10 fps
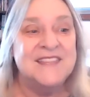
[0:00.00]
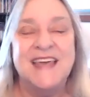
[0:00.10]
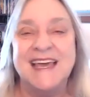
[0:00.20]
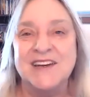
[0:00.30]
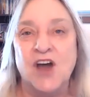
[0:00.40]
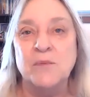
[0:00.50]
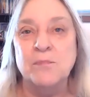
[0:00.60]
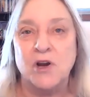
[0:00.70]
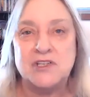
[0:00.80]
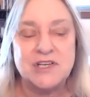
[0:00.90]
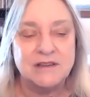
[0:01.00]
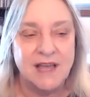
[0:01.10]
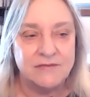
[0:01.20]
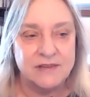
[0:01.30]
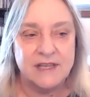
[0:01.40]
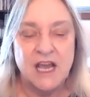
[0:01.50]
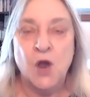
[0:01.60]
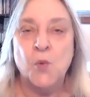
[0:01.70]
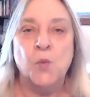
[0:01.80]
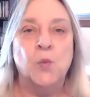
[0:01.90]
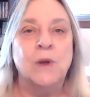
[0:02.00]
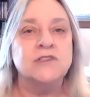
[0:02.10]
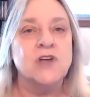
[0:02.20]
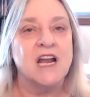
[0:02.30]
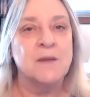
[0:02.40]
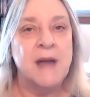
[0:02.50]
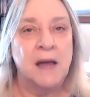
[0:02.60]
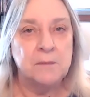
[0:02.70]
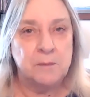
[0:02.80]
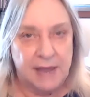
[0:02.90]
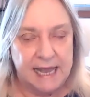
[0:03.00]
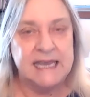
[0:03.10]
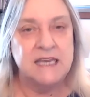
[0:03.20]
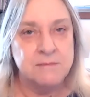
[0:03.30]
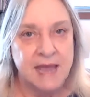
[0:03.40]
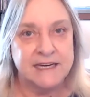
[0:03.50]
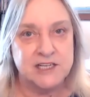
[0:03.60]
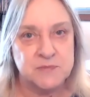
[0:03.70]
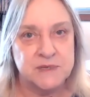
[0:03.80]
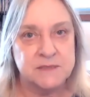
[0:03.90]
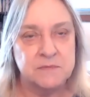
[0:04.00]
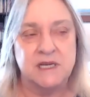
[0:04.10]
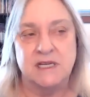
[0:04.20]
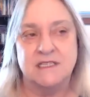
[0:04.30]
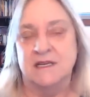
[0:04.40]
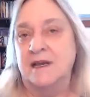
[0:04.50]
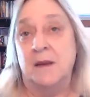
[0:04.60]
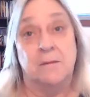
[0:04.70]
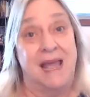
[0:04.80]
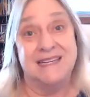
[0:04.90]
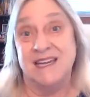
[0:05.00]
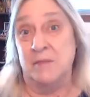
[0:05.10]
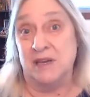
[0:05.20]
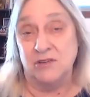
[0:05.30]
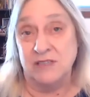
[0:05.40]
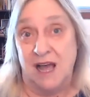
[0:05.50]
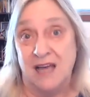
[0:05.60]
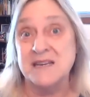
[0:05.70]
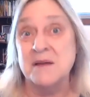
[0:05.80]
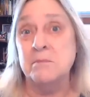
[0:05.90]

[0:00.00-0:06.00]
Then on March 11th, we'll talk about pain management because pandemic or not,